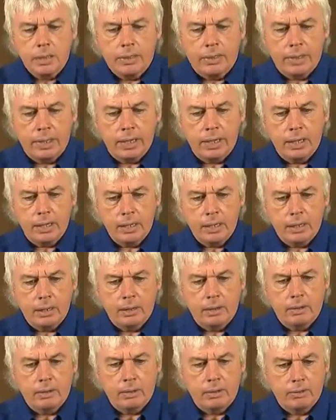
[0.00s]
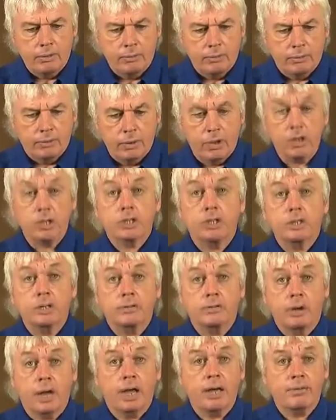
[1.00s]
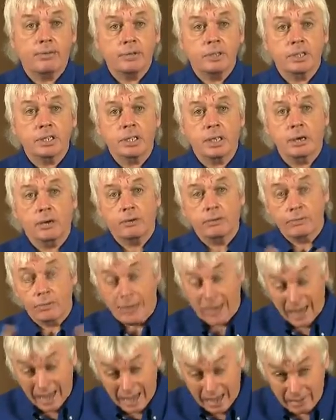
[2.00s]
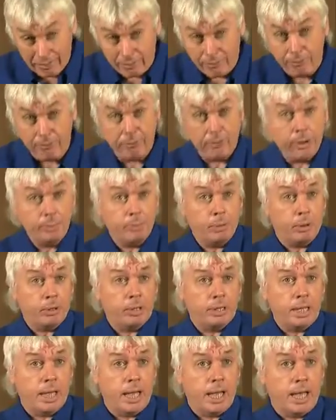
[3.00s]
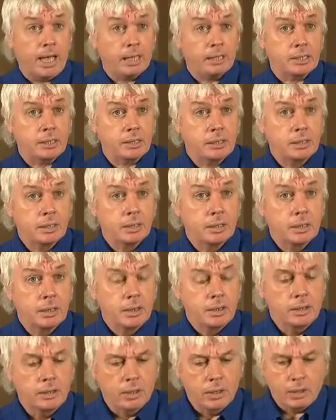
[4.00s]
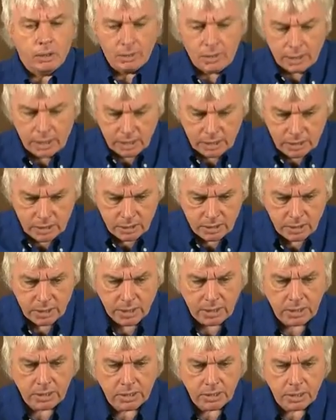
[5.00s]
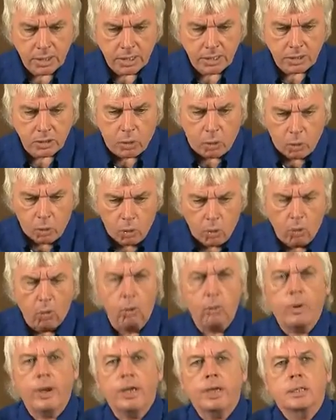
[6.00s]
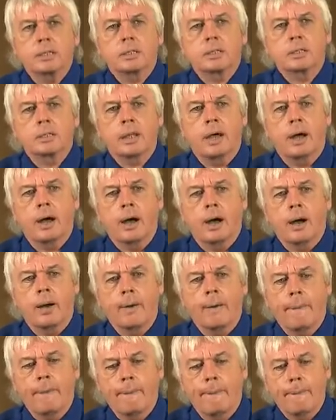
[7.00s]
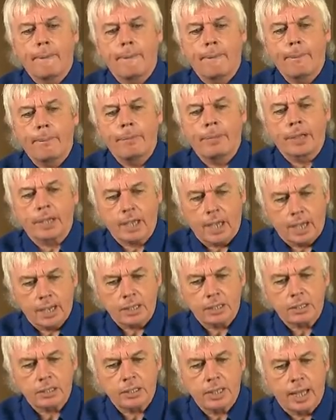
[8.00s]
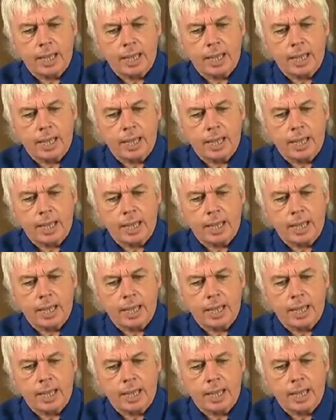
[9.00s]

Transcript: the version of life and self that everybody has. You know, it's always the case